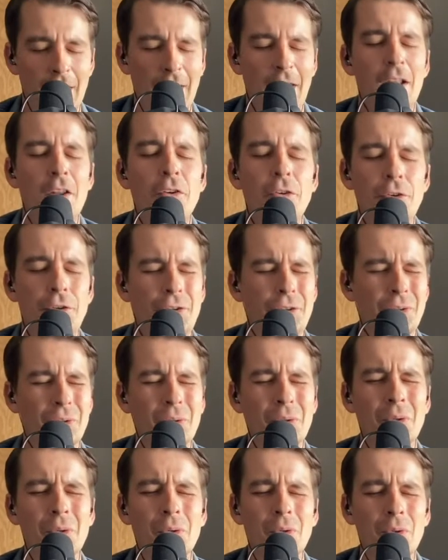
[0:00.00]

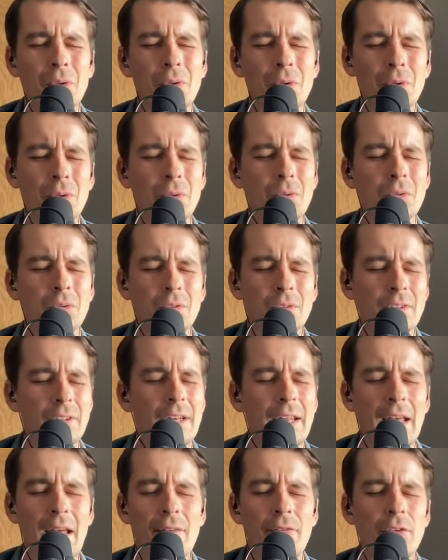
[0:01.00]
You're
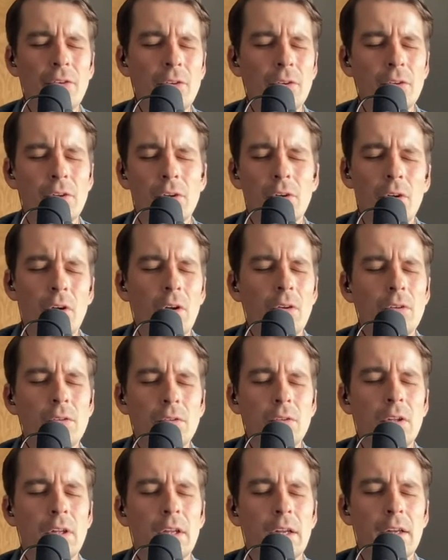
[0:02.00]
never gonna
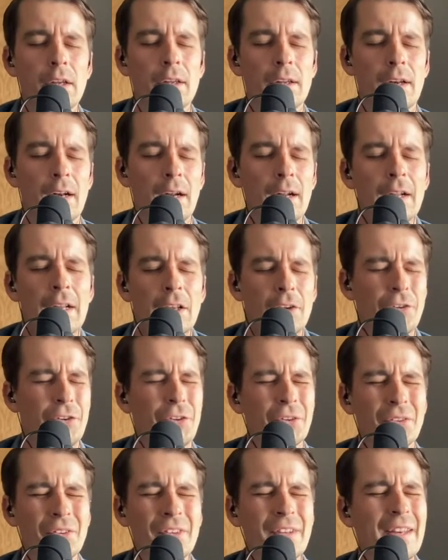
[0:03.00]
let,
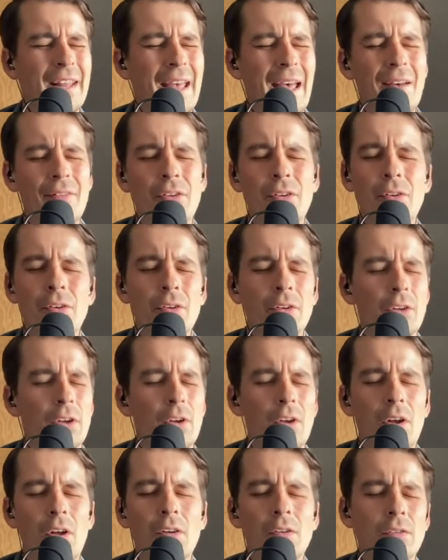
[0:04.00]
you're never
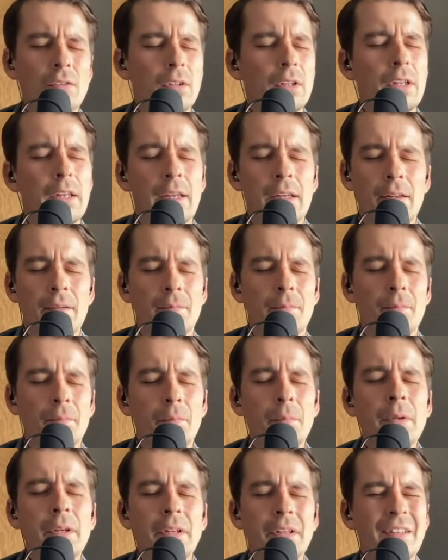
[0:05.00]
gonna let
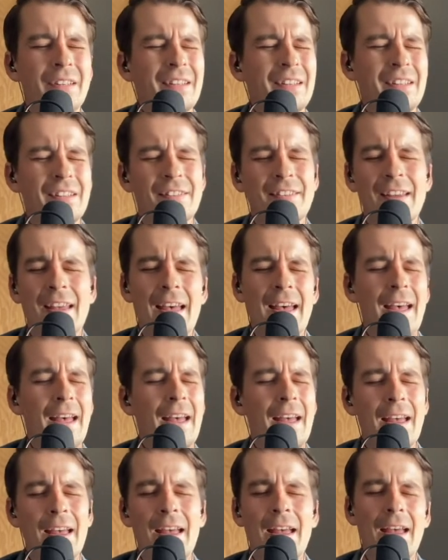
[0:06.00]
me
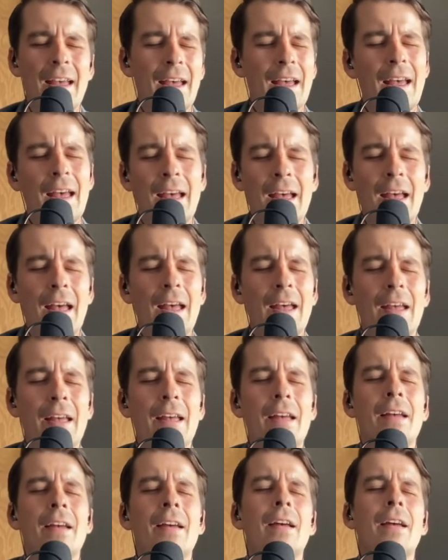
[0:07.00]

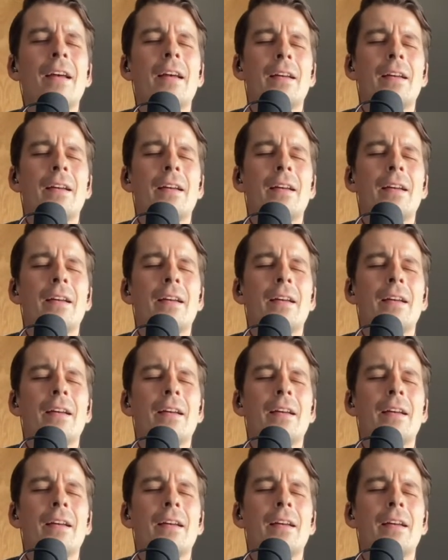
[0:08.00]
down.